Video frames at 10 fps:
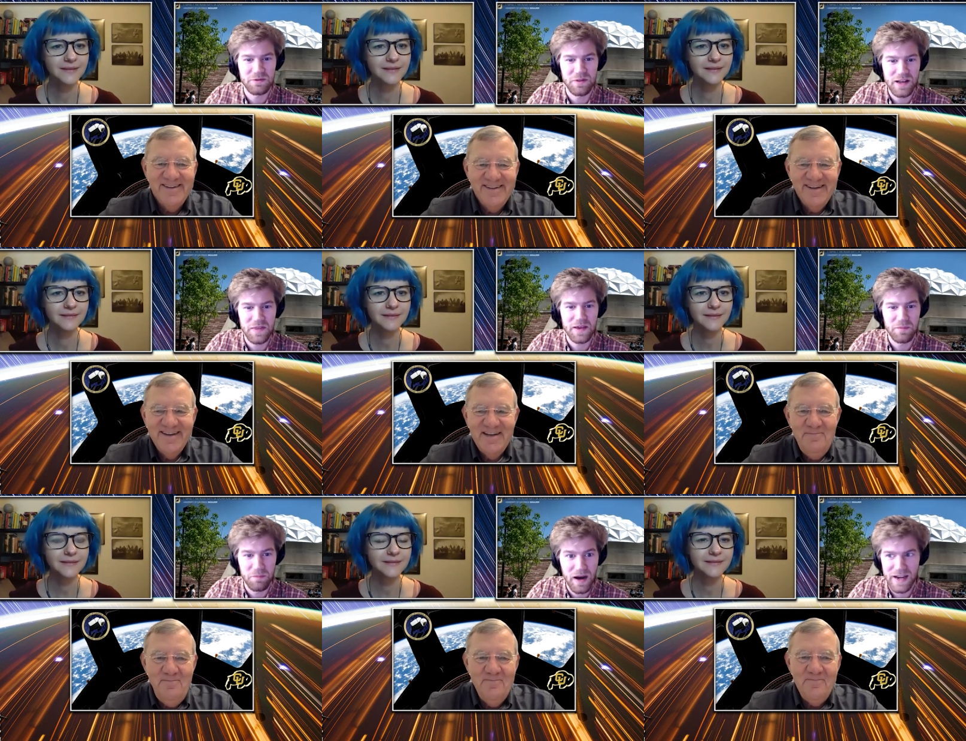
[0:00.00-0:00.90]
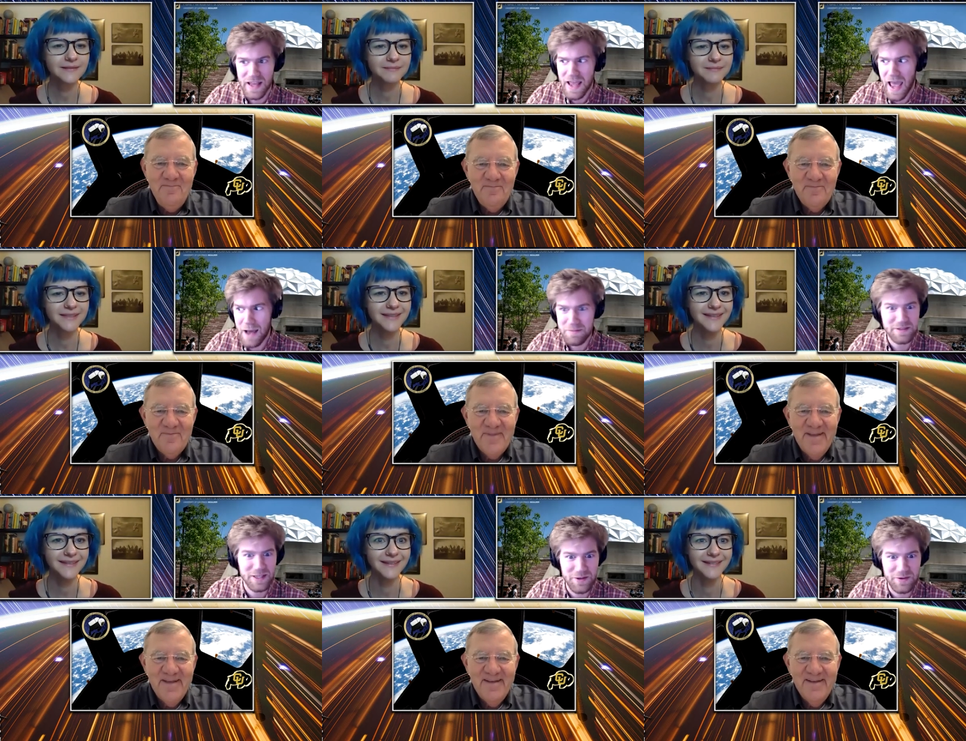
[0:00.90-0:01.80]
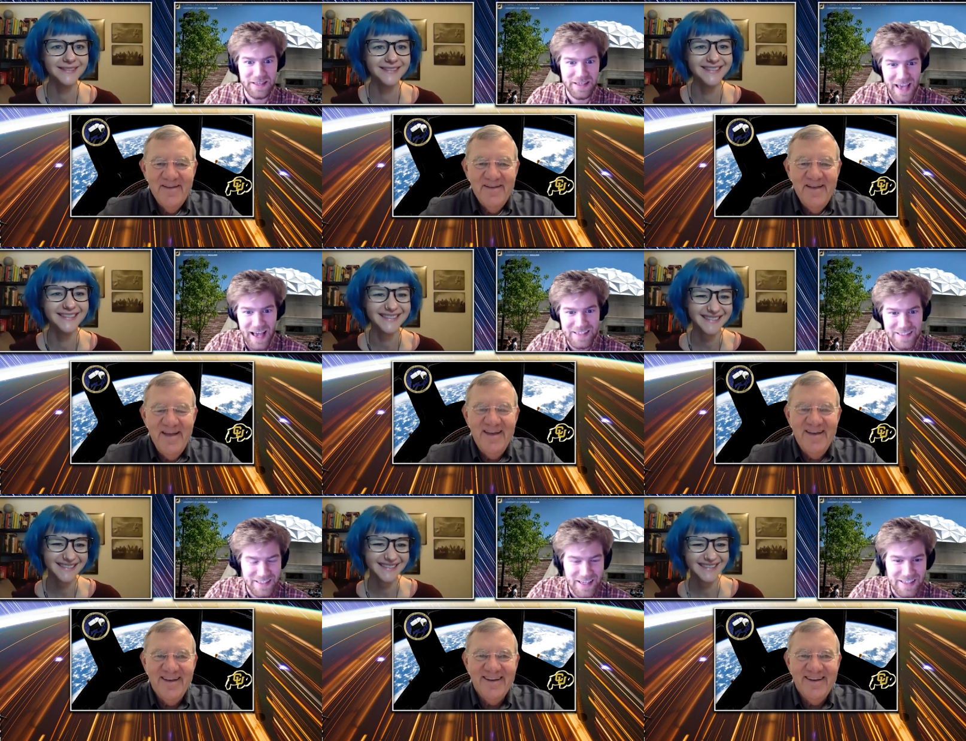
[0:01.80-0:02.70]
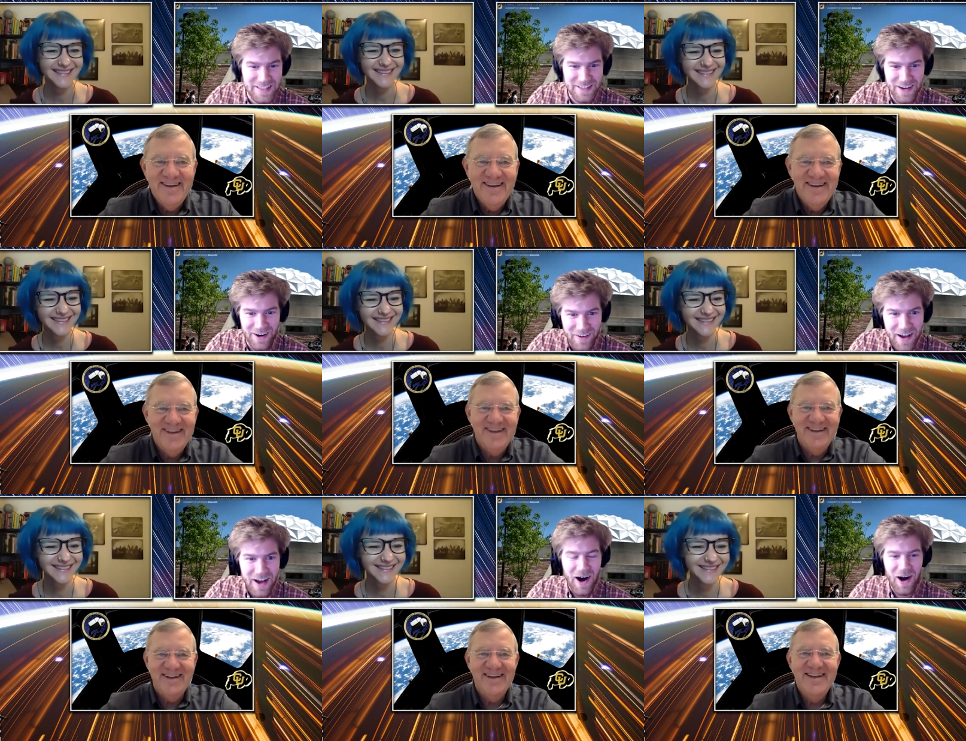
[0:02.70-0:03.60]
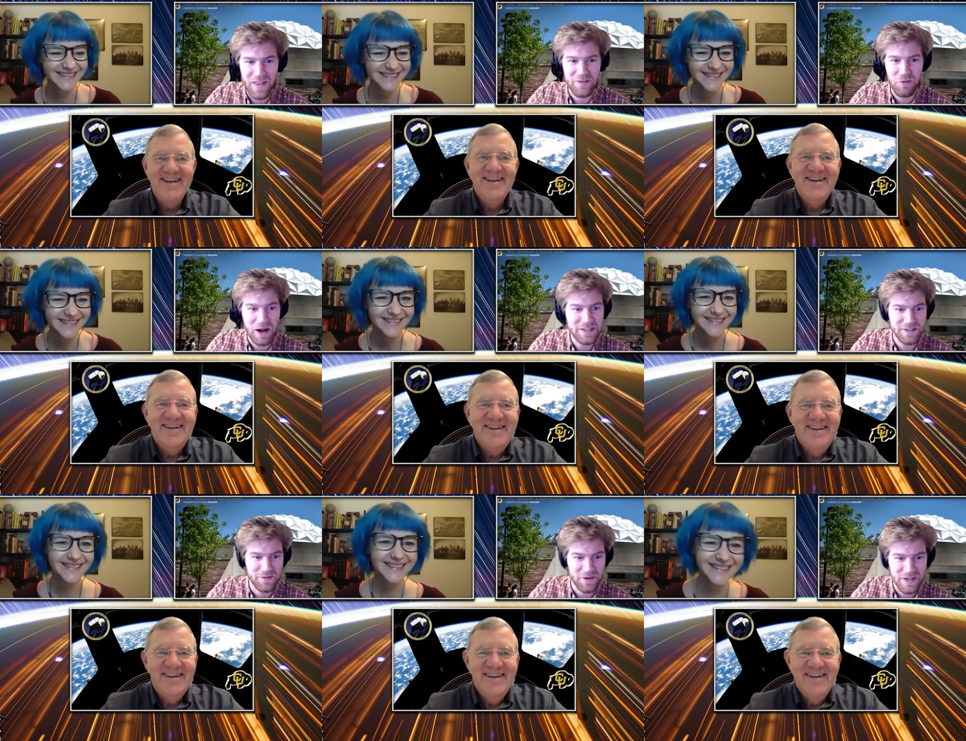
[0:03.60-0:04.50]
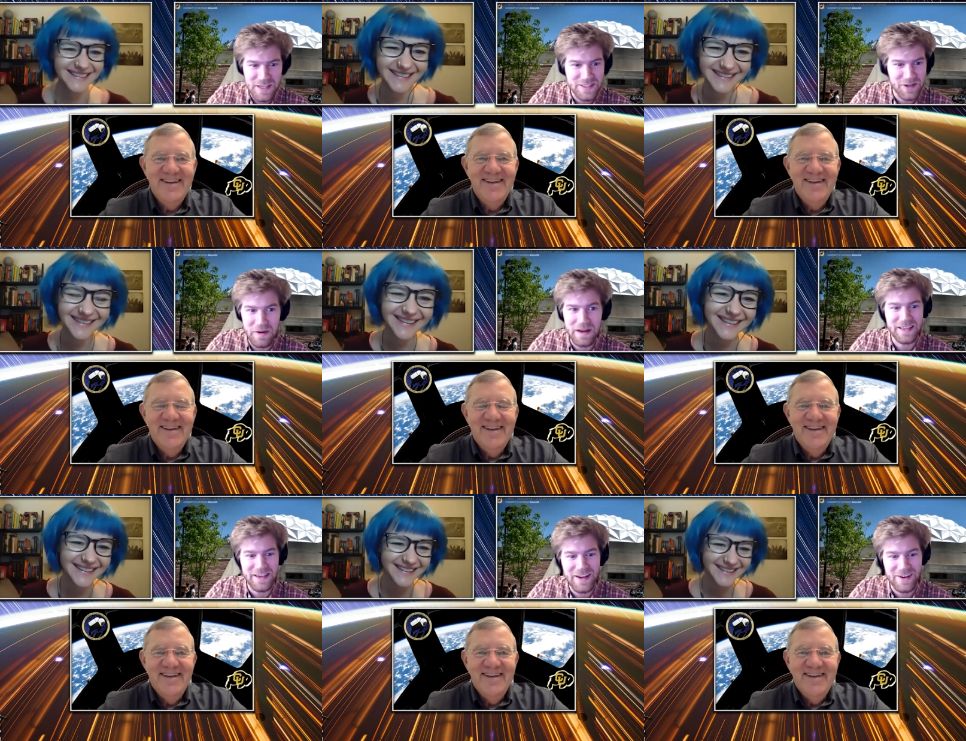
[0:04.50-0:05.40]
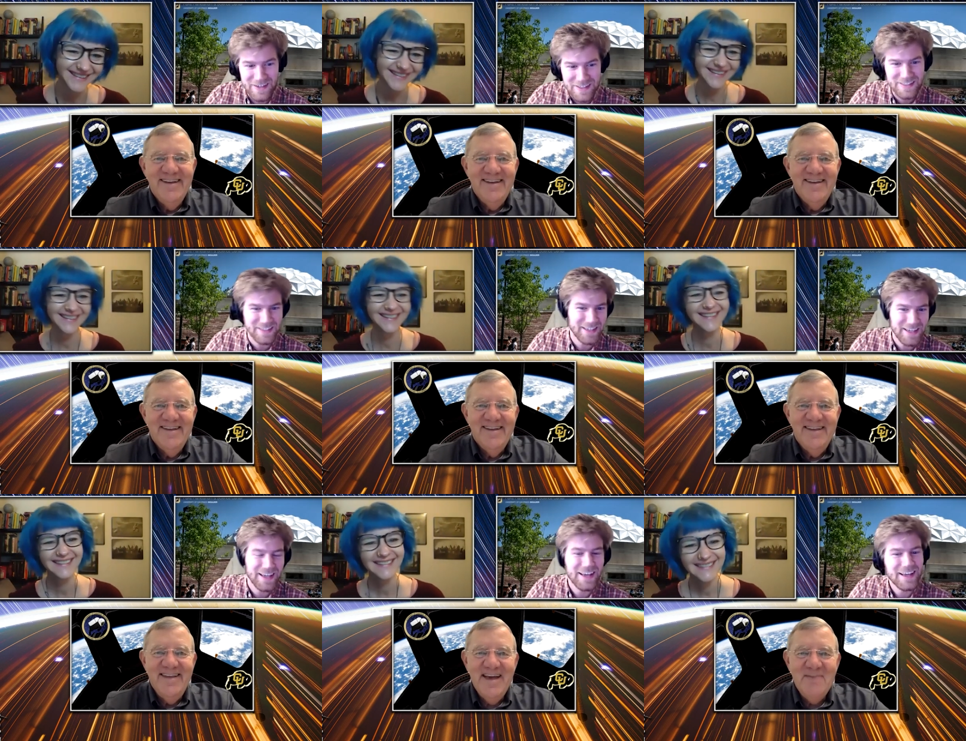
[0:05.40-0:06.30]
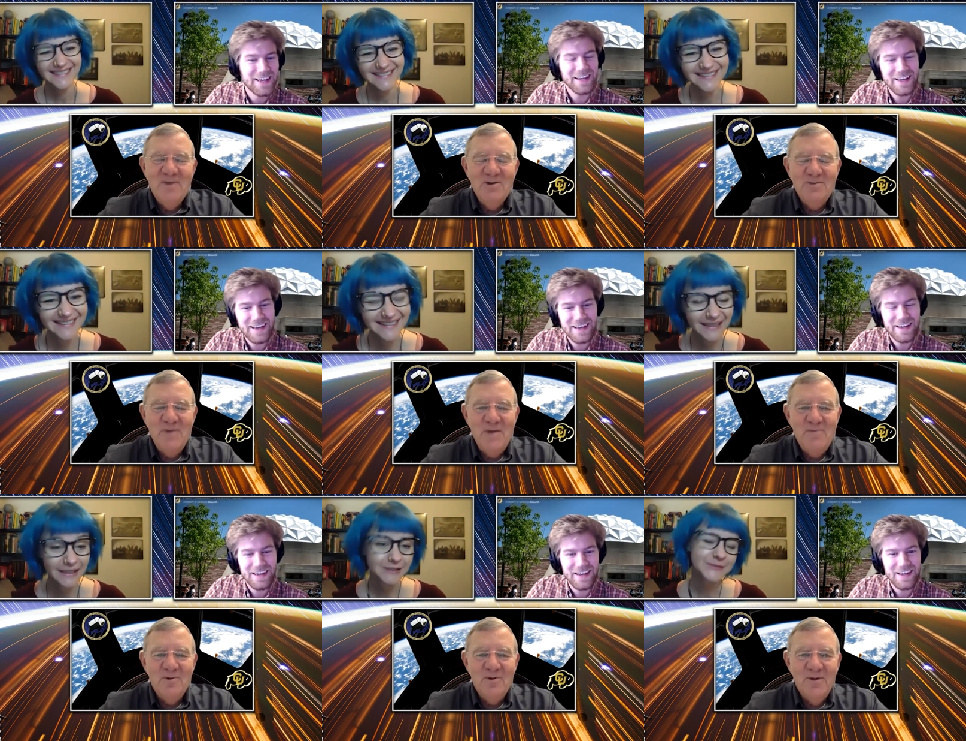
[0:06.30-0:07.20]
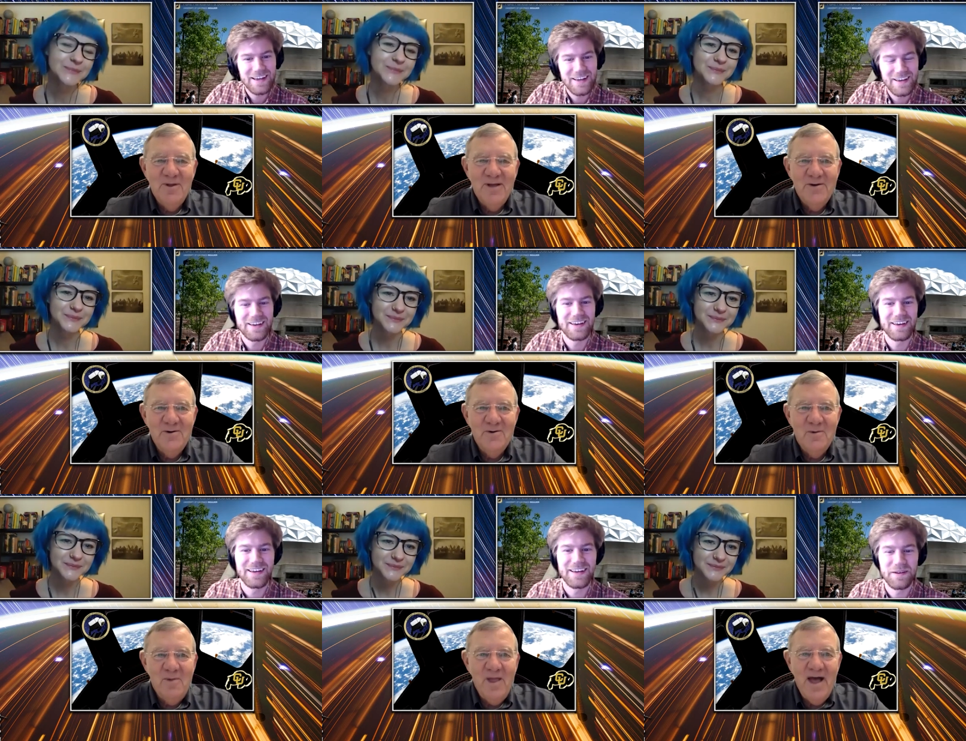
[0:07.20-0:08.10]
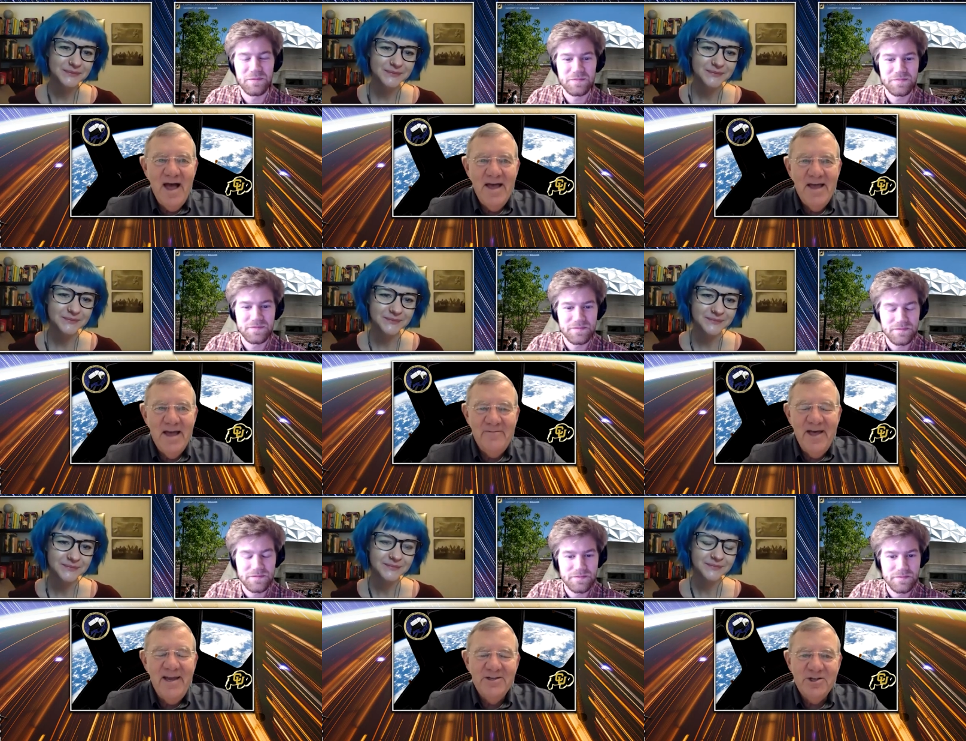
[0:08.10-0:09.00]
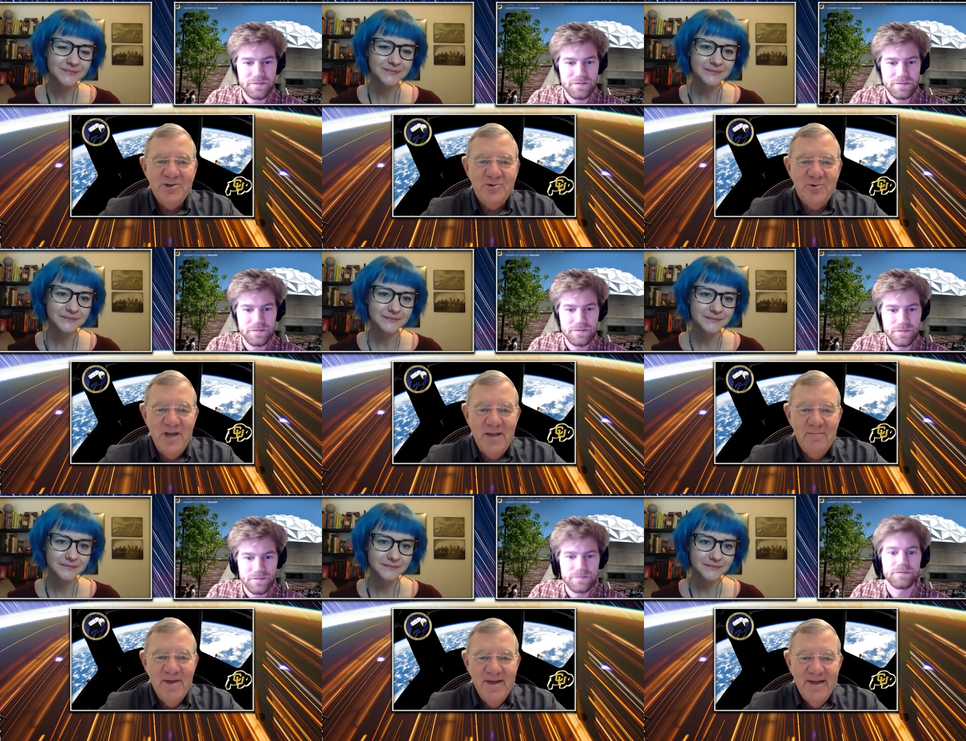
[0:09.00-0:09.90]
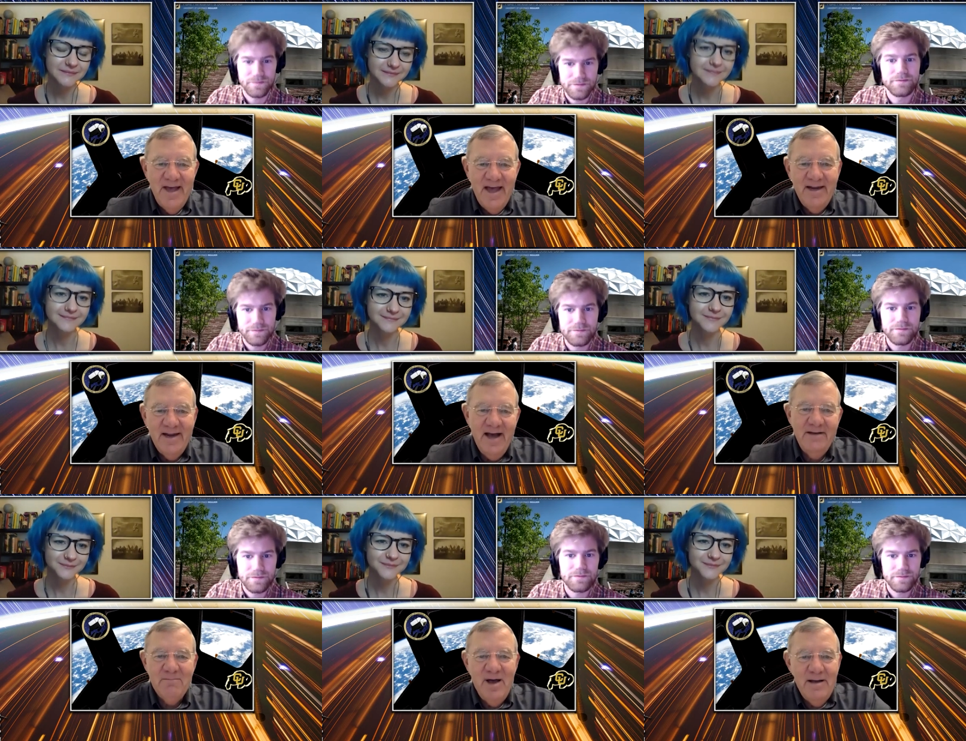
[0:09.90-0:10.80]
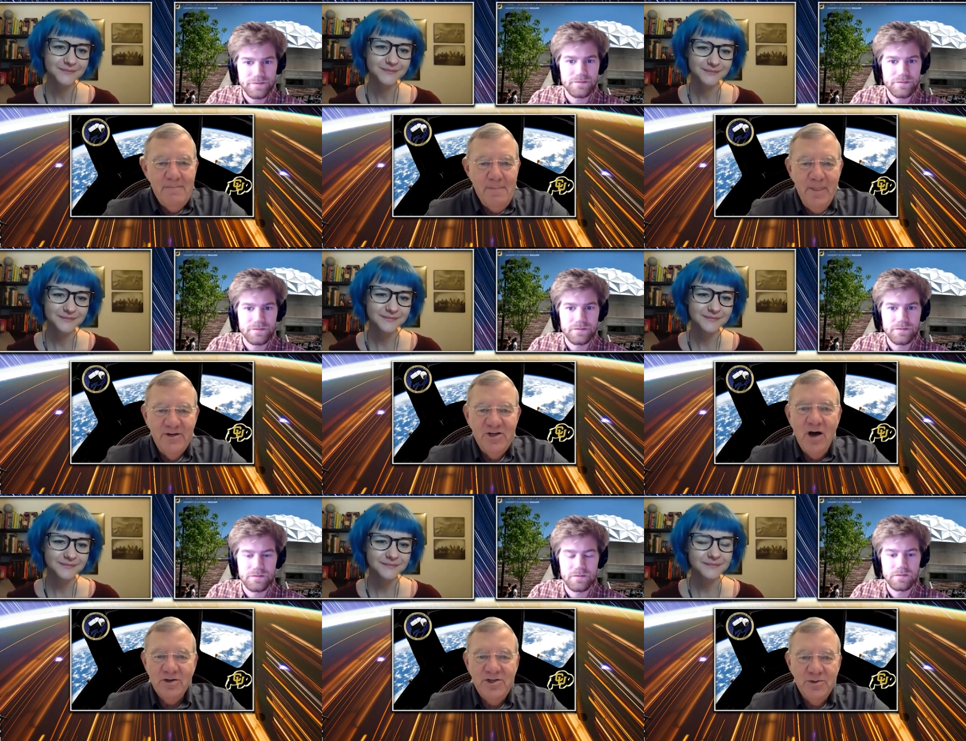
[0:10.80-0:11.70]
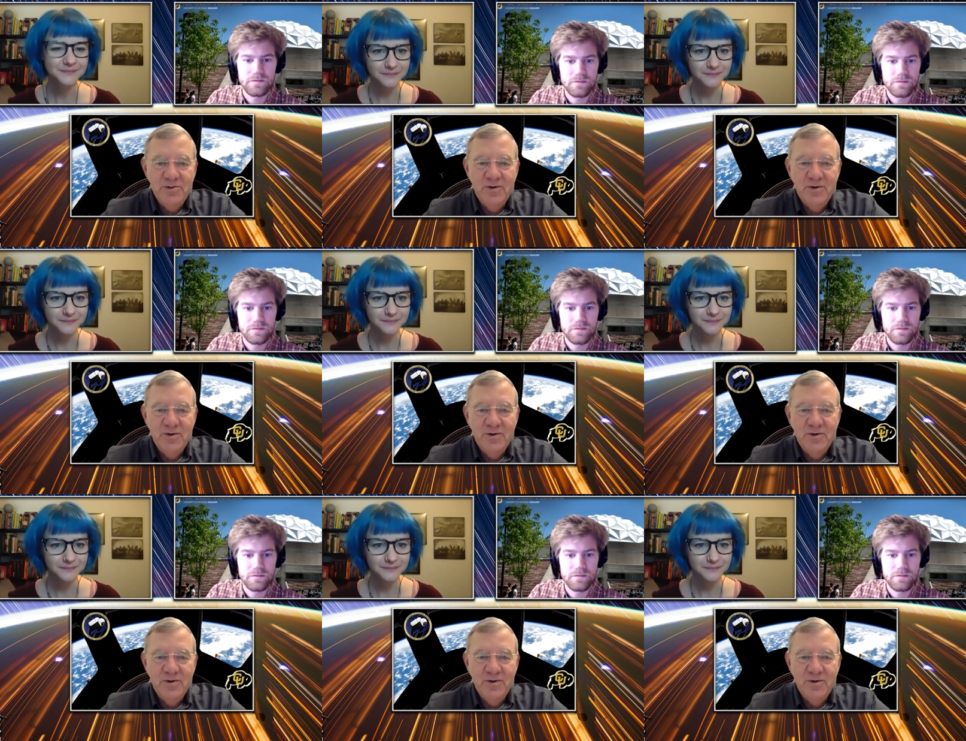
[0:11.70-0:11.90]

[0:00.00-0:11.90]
Speaker 1: anything but absolutely yes, this is you know all I've wanted for so many years.
Speaker 2: Yeah, most people who apply have that as a dream, and I I talk to